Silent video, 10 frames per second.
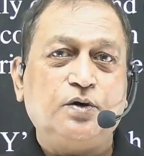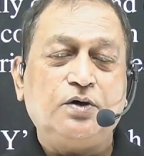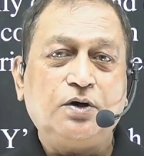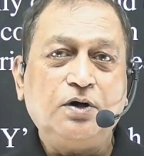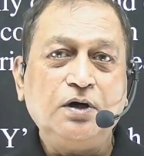
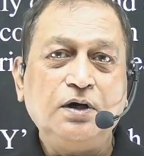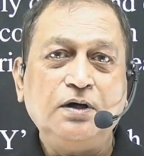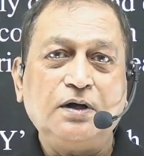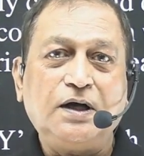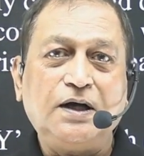All
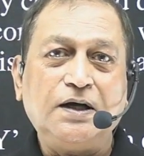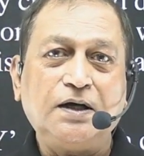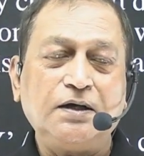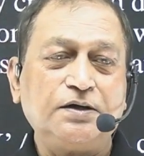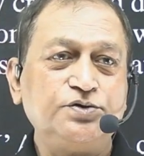
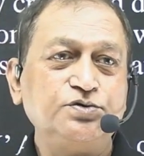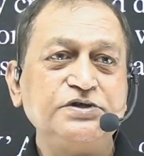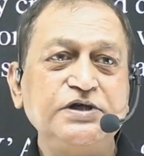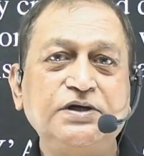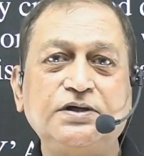are
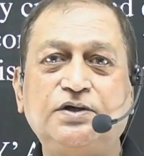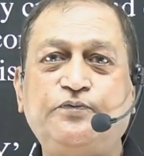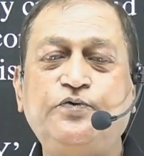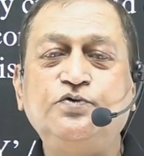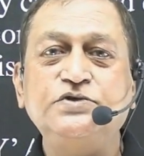using
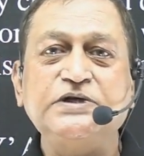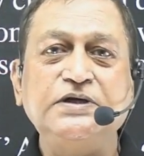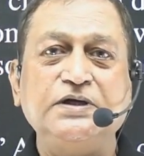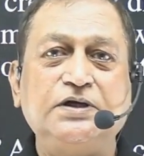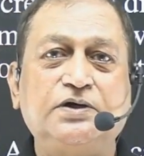
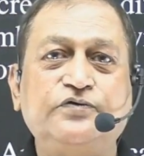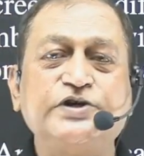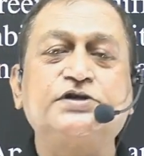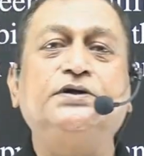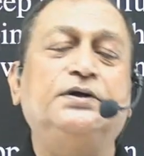diffusion
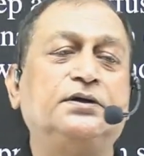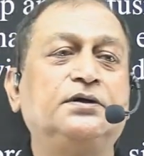equation.